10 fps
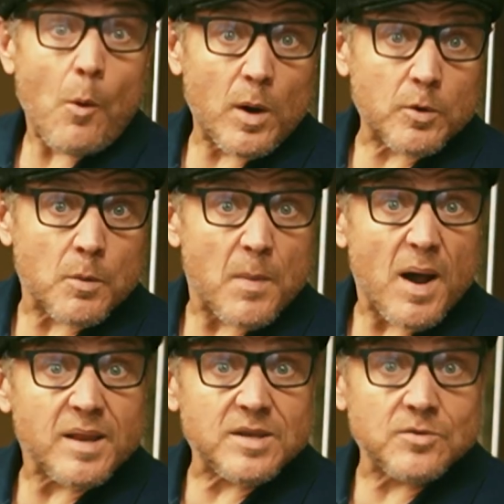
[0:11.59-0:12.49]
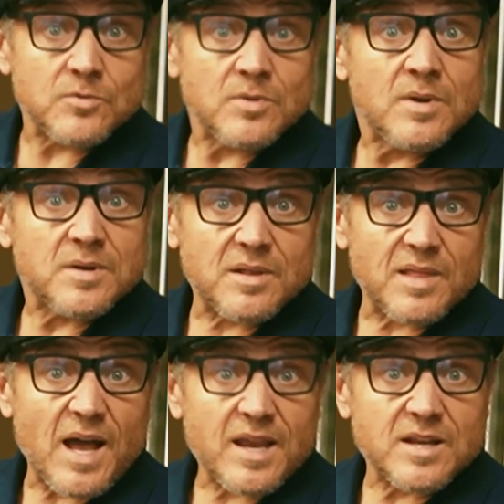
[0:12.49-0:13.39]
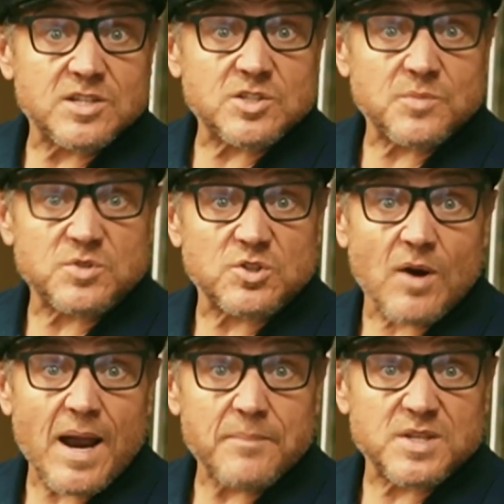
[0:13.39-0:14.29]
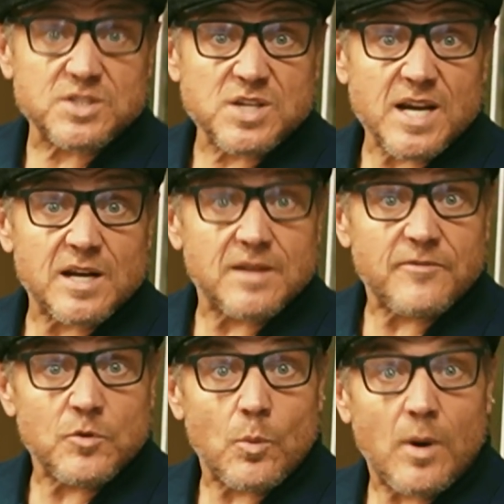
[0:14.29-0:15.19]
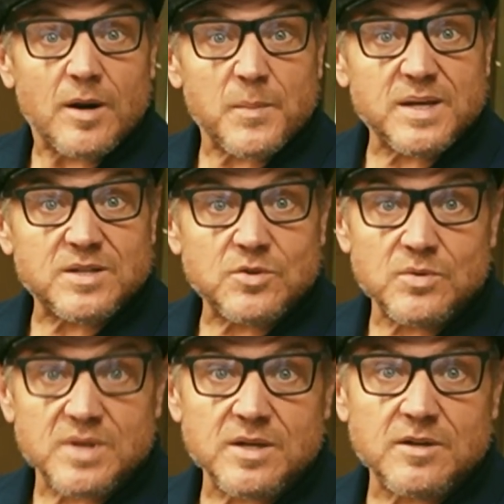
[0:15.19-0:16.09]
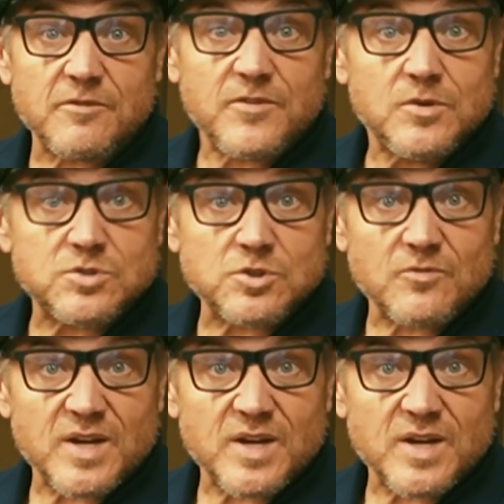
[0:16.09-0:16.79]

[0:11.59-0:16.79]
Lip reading: I want to remind you to like and subscribe this channel if you want to be tuned into future